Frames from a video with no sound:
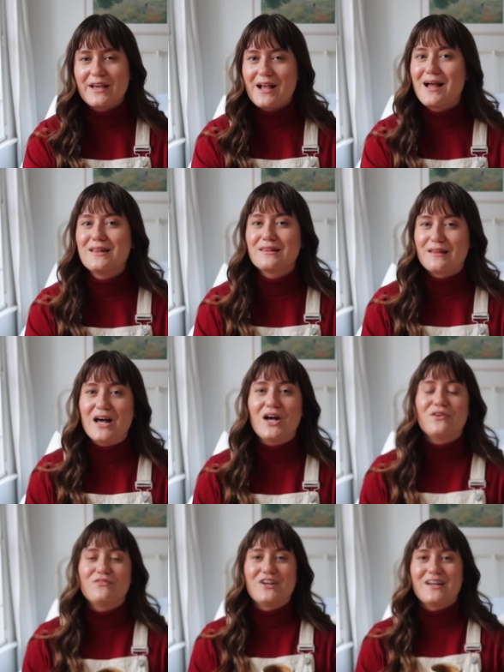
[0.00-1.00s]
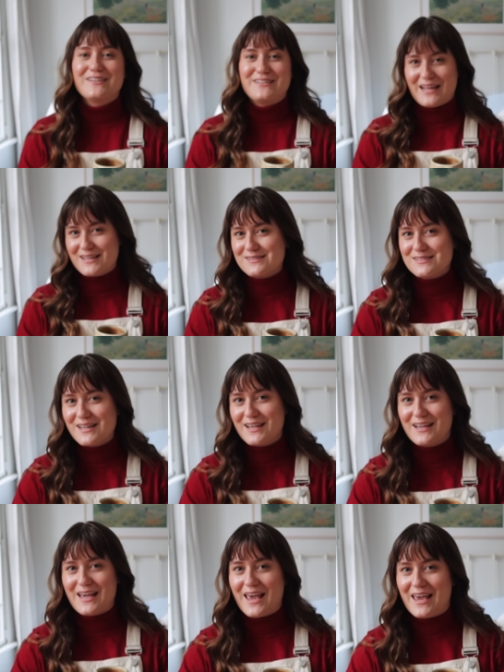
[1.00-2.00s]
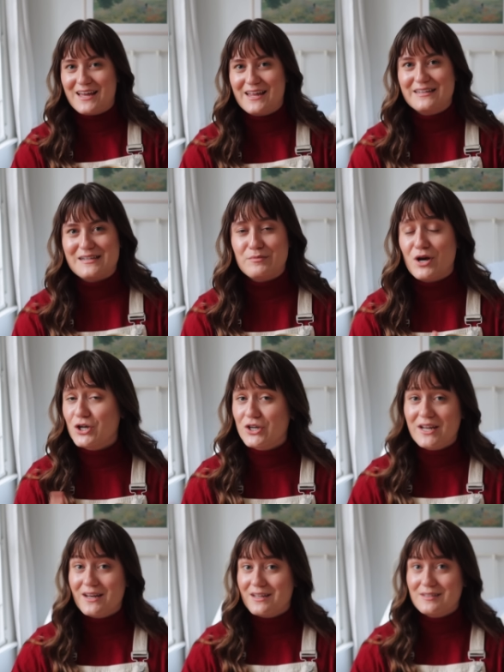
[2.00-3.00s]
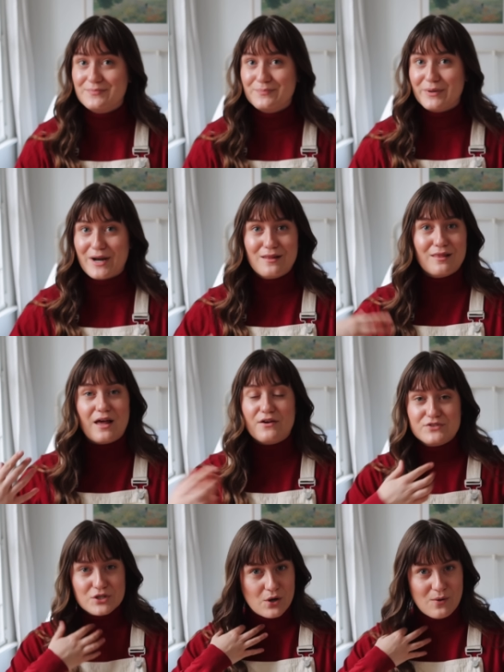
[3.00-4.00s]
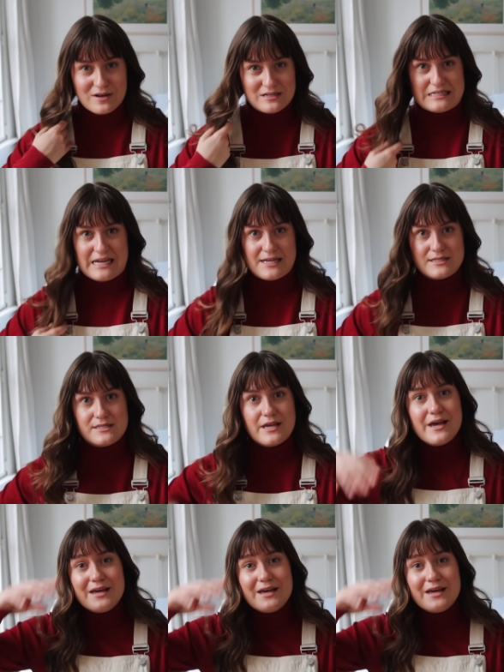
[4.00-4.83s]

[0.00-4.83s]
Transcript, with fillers: Like I love dancing and I'm not good at it, but I love to go out and dance.